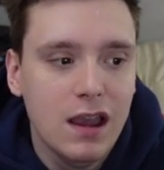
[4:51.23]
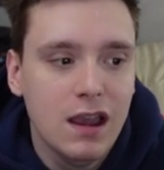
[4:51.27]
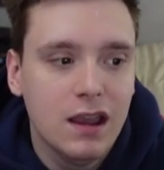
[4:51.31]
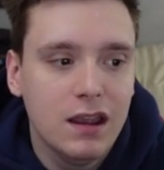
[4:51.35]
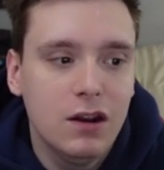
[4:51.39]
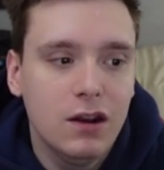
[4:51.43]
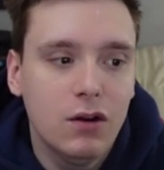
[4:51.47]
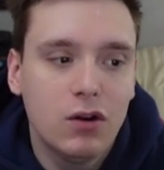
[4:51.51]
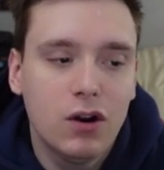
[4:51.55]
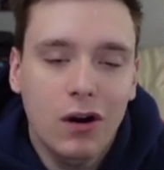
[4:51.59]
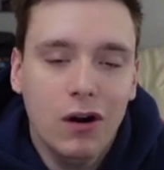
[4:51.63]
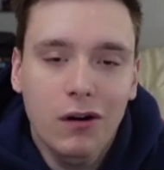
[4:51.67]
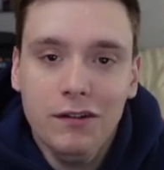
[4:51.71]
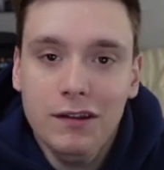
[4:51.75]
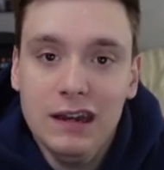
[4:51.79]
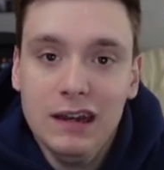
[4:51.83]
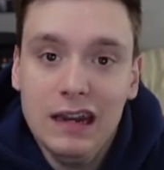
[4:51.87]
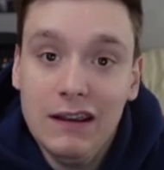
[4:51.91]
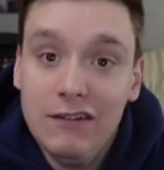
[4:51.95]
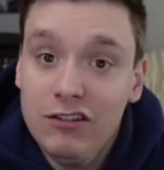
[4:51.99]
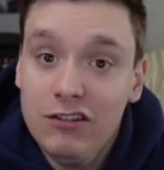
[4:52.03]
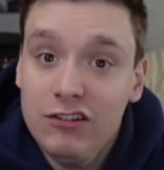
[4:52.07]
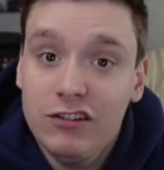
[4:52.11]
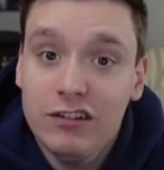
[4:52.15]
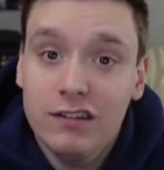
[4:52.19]
You know, Carlton
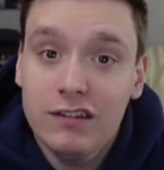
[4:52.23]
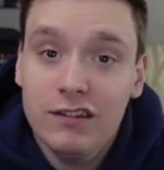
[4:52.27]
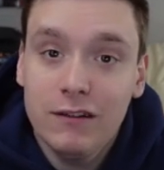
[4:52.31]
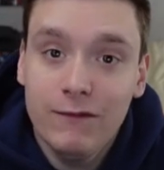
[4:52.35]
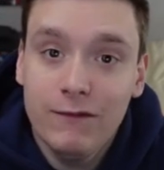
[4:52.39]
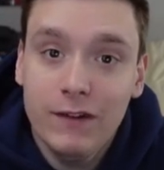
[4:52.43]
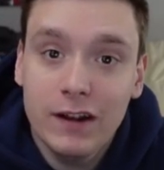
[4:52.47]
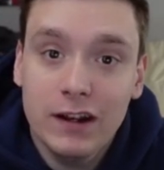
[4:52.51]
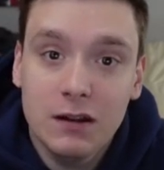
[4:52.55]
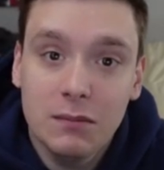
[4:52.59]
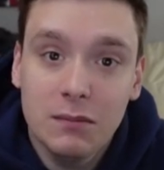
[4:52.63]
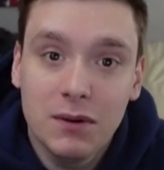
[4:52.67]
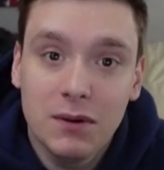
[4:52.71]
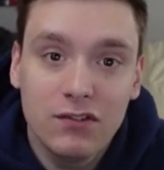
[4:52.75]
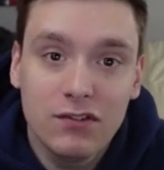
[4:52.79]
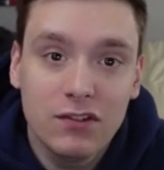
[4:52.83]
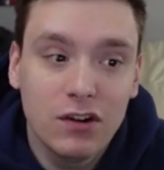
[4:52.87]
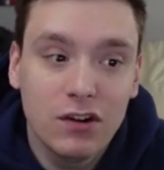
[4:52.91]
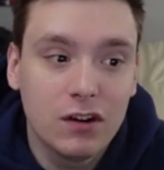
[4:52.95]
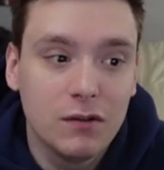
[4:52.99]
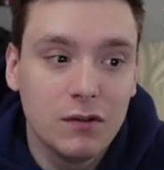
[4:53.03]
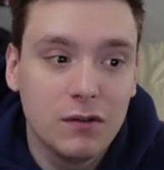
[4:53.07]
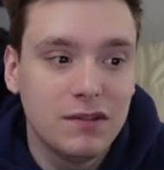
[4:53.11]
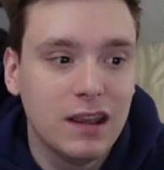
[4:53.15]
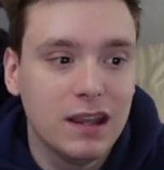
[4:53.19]
Davis is just a victim of
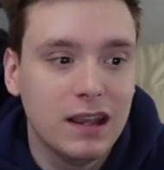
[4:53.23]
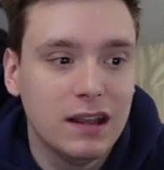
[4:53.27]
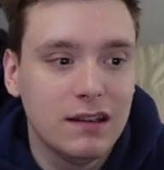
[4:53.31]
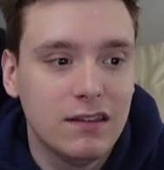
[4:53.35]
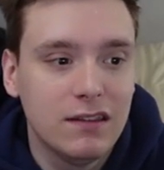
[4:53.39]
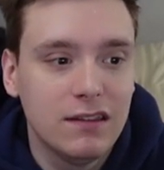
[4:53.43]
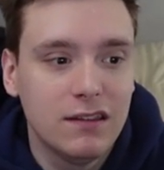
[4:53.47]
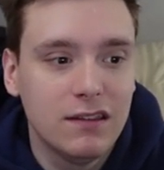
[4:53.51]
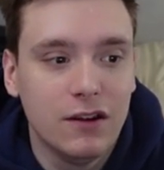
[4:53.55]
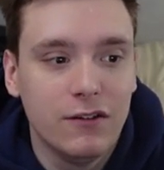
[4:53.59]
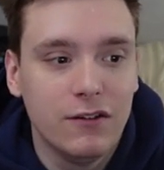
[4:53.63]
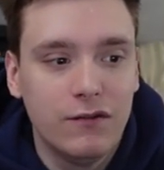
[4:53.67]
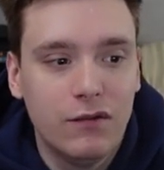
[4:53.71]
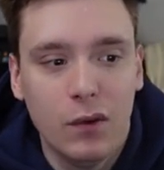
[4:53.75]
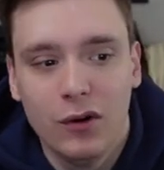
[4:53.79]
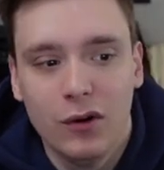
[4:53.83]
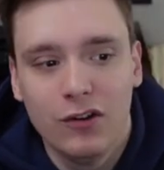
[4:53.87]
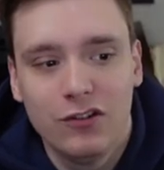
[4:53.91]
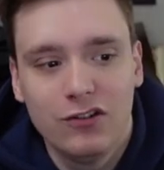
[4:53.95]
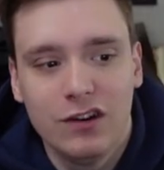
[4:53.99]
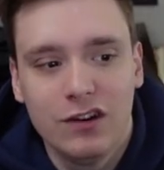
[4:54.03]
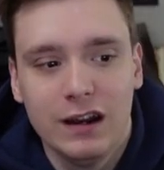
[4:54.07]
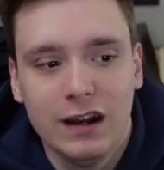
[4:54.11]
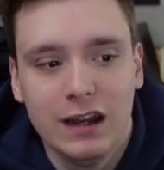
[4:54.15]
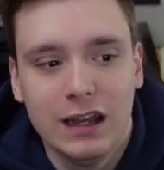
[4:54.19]
circumstances,
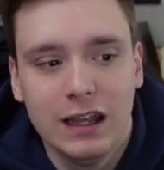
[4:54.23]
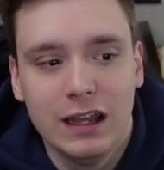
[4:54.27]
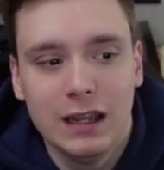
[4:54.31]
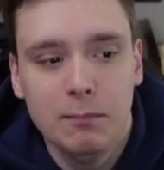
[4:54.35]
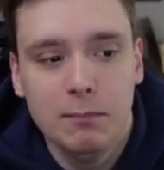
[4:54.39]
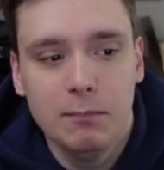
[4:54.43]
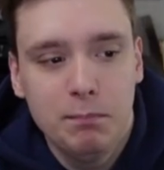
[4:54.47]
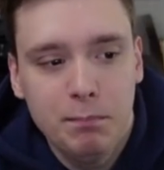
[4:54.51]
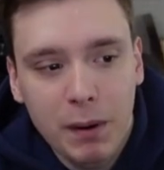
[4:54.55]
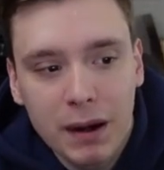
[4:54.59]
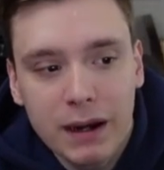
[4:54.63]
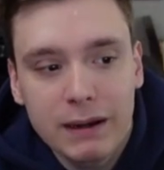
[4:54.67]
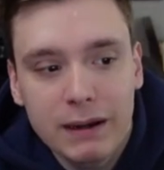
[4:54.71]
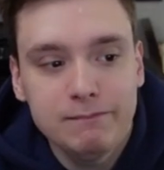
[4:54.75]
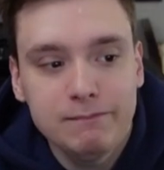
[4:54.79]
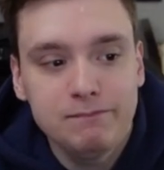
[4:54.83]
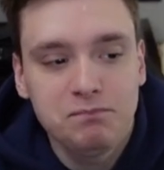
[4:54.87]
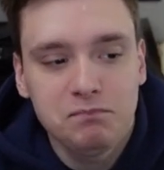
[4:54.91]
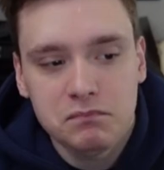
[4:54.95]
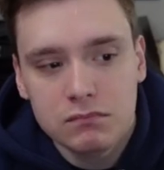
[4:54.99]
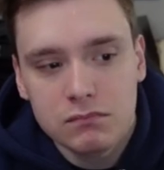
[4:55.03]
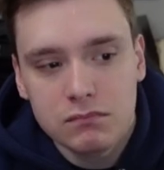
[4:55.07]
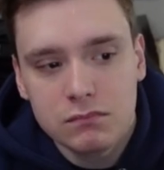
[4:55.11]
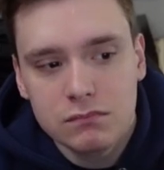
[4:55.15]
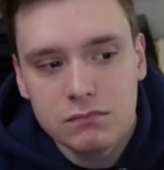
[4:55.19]
unfortunately. But
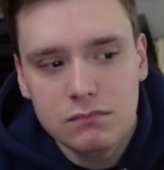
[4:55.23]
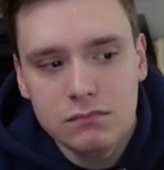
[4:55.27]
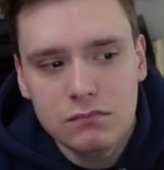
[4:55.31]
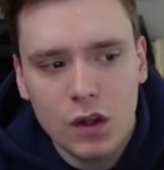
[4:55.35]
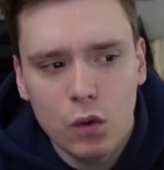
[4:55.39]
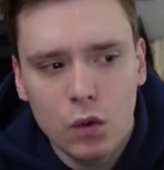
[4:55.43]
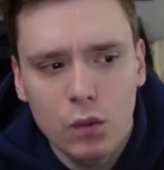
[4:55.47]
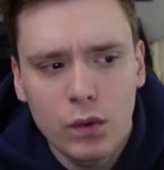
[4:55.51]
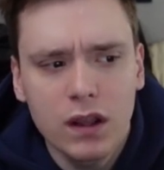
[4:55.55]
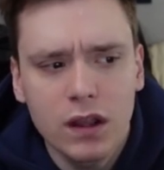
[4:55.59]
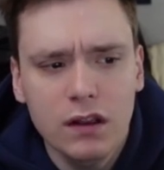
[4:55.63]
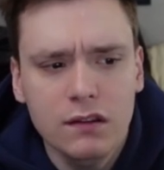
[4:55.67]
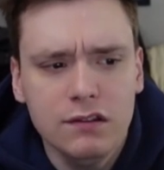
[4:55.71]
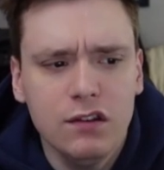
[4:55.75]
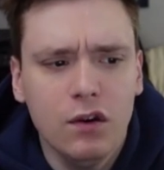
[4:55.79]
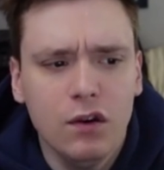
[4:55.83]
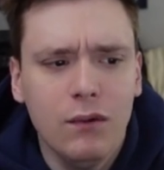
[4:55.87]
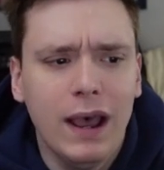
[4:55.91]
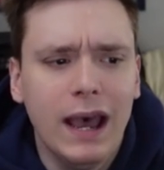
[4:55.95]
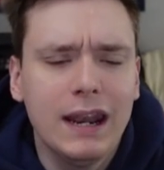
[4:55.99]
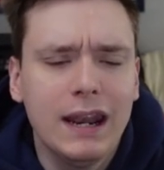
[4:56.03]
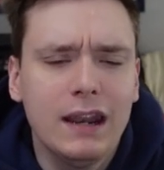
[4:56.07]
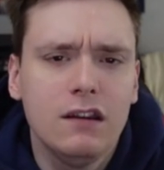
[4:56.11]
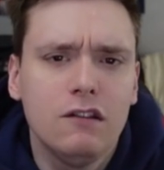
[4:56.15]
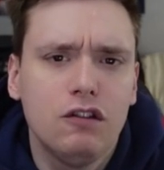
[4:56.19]
We also
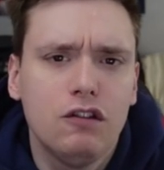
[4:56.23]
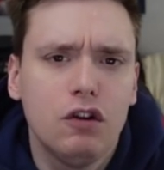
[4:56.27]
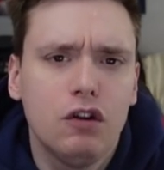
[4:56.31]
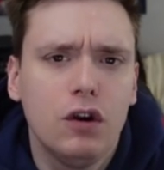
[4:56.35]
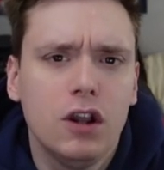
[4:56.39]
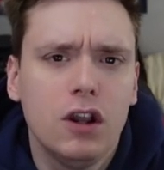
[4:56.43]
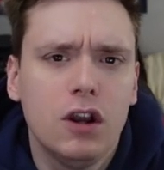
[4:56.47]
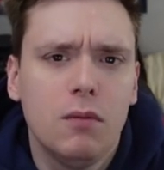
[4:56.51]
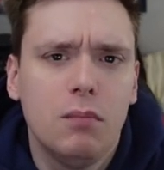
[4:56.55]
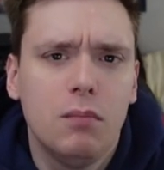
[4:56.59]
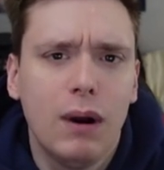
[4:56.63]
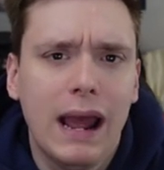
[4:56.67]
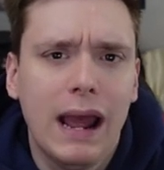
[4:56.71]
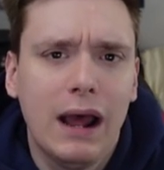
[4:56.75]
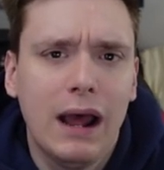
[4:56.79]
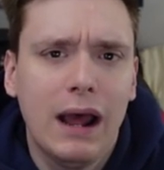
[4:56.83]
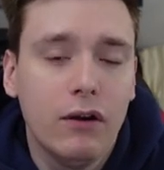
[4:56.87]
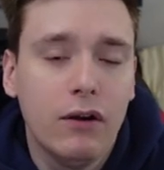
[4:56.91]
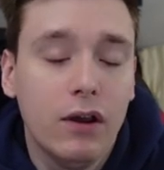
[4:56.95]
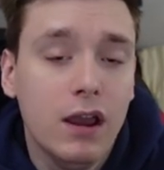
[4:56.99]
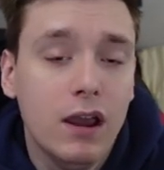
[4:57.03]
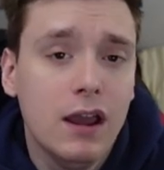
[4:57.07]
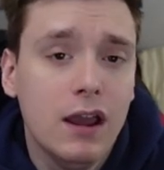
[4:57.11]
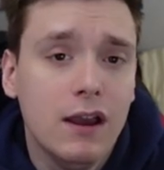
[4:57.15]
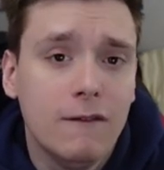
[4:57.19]
had Antonio
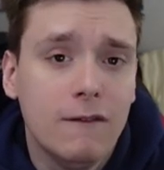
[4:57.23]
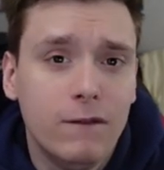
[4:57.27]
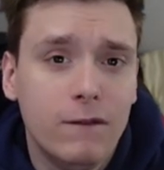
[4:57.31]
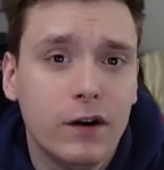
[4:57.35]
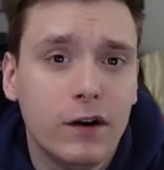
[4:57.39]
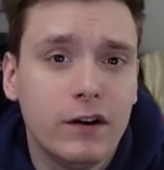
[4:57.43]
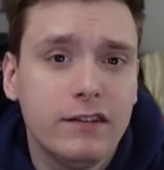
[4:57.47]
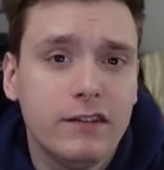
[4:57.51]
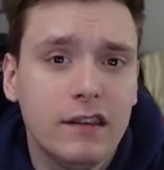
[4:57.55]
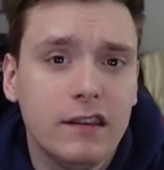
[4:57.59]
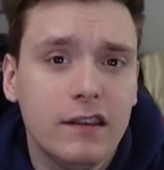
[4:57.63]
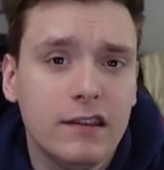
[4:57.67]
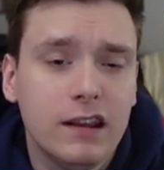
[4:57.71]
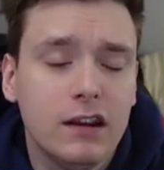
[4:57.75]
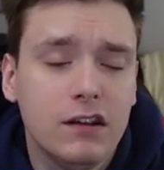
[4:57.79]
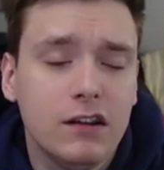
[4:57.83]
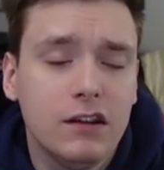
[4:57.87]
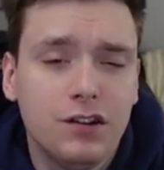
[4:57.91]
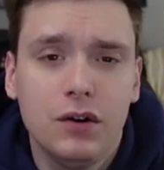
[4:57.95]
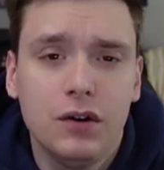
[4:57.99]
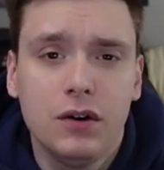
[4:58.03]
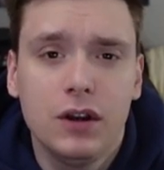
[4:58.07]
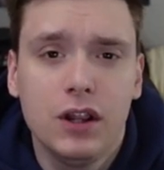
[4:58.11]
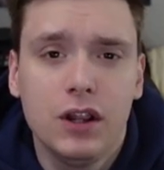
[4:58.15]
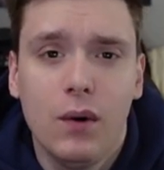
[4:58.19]
Brown versus
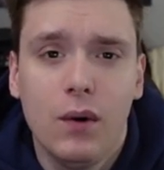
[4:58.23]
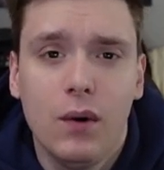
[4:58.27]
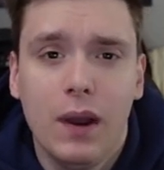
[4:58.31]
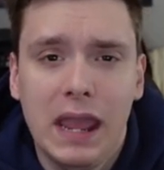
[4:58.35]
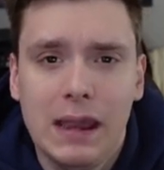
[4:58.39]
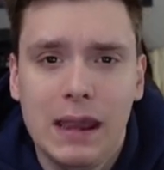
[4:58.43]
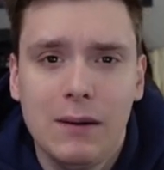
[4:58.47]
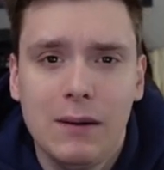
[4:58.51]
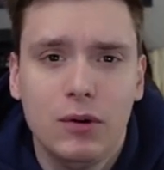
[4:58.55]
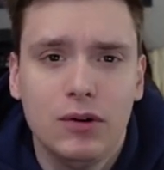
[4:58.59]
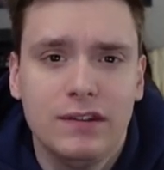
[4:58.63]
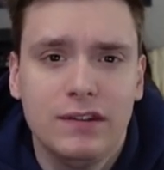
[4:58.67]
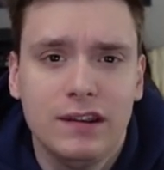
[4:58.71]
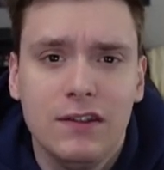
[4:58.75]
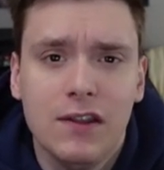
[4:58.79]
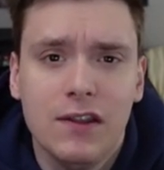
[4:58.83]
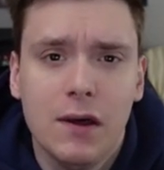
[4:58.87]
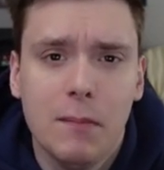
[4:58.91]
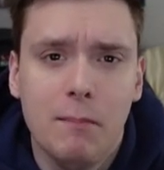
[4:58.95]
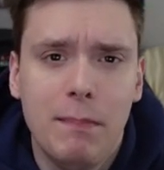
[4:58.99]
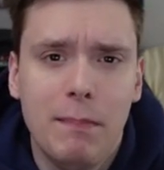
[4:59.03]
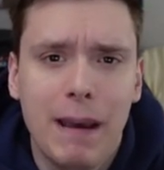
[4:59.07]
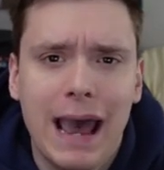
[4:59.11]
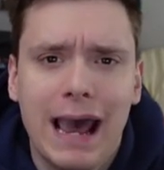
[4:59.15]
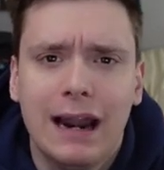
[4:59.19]
Antonio Hamilton, the
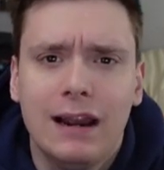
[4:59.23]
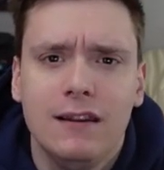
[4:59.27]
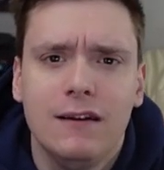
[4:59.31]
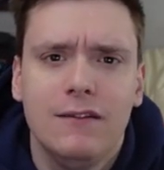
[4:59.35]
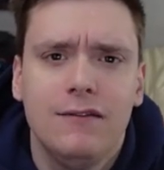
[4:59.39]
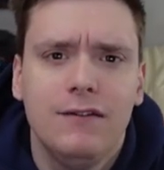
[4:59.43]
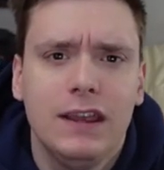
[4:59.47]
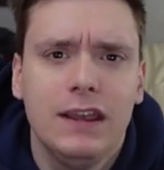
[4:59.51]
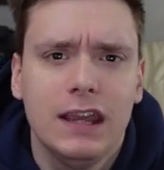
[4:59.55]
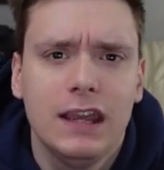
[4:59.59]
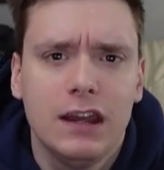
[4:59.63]
battle of the